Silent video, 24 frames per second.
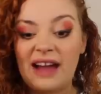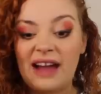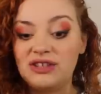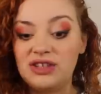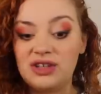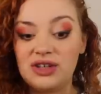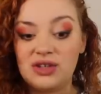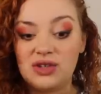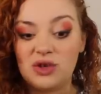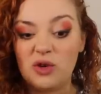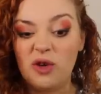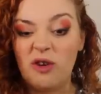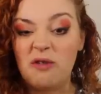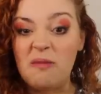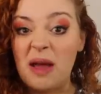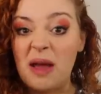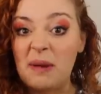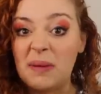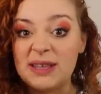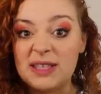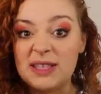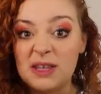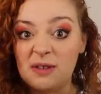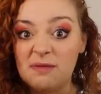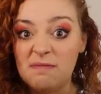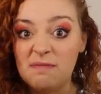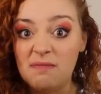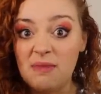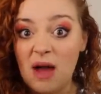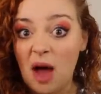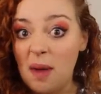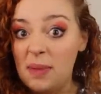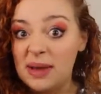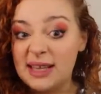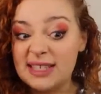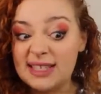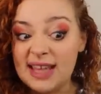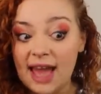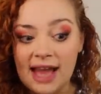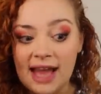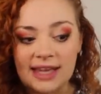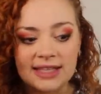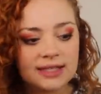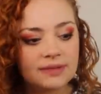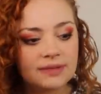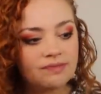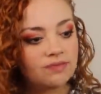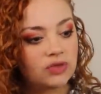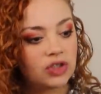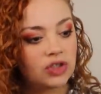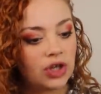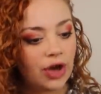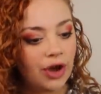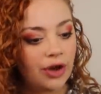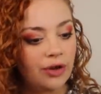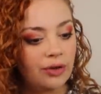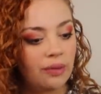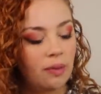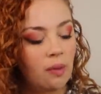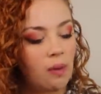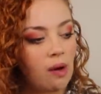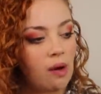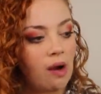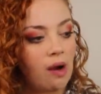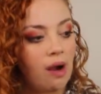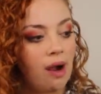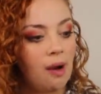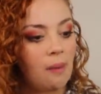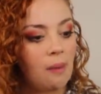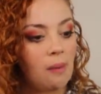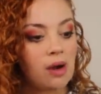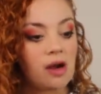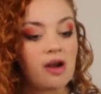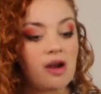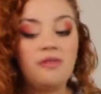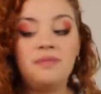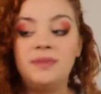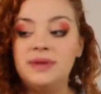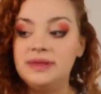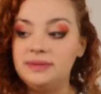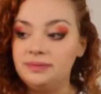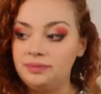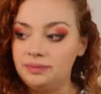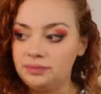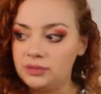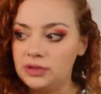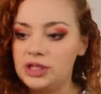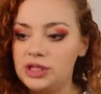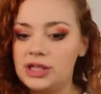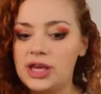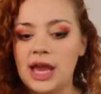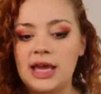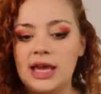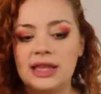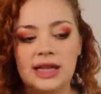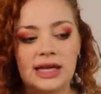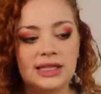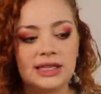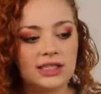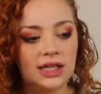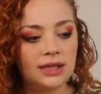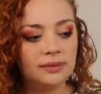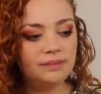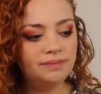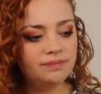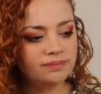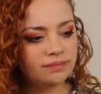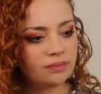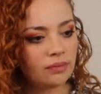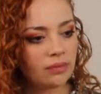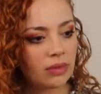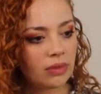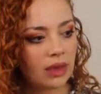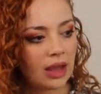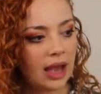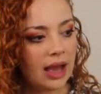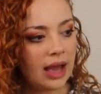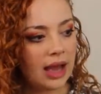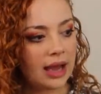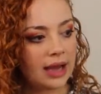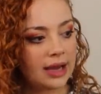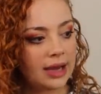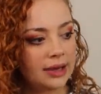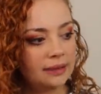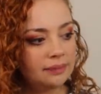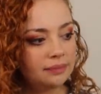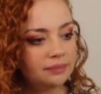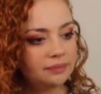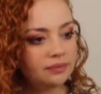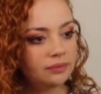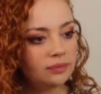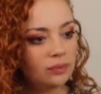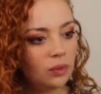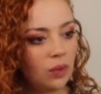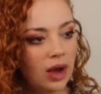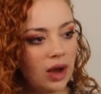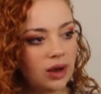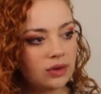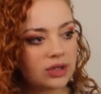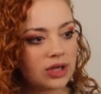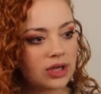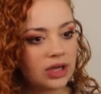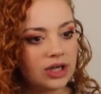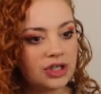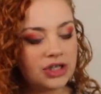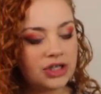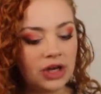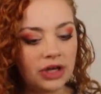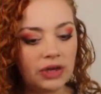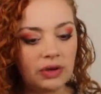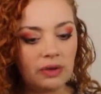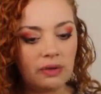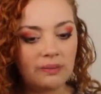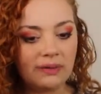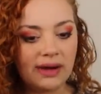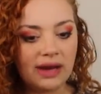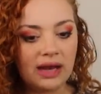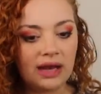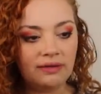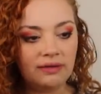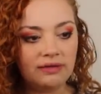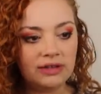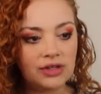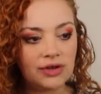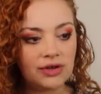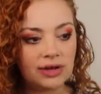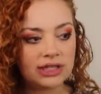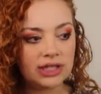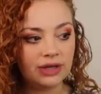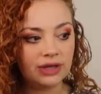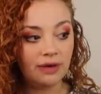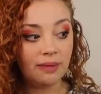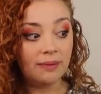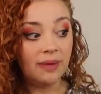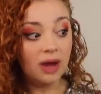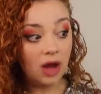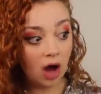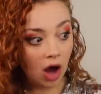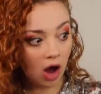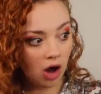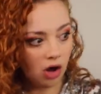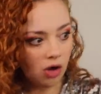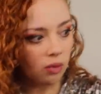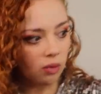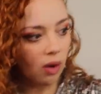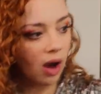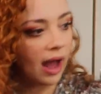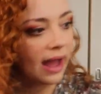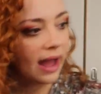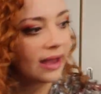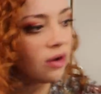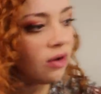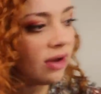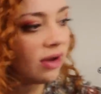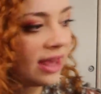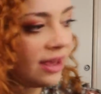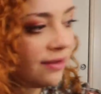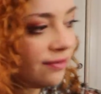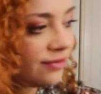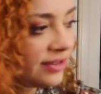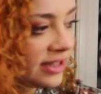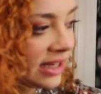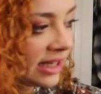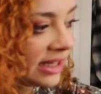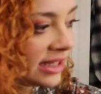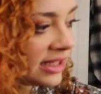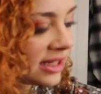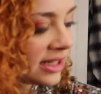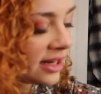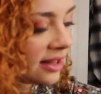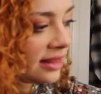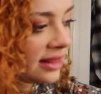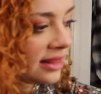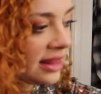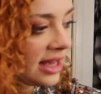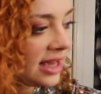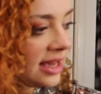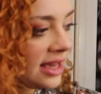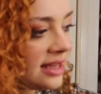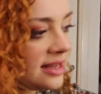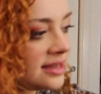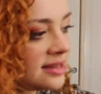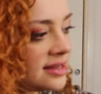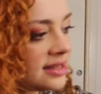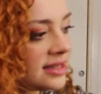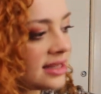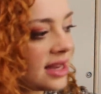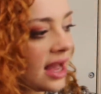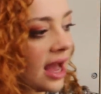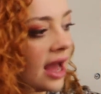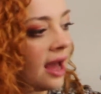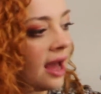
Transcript: have to just sort of make myself a bit scarce. So I've been getting that done. What else can I show you in my lovely dressing room? Oh, I got gifted these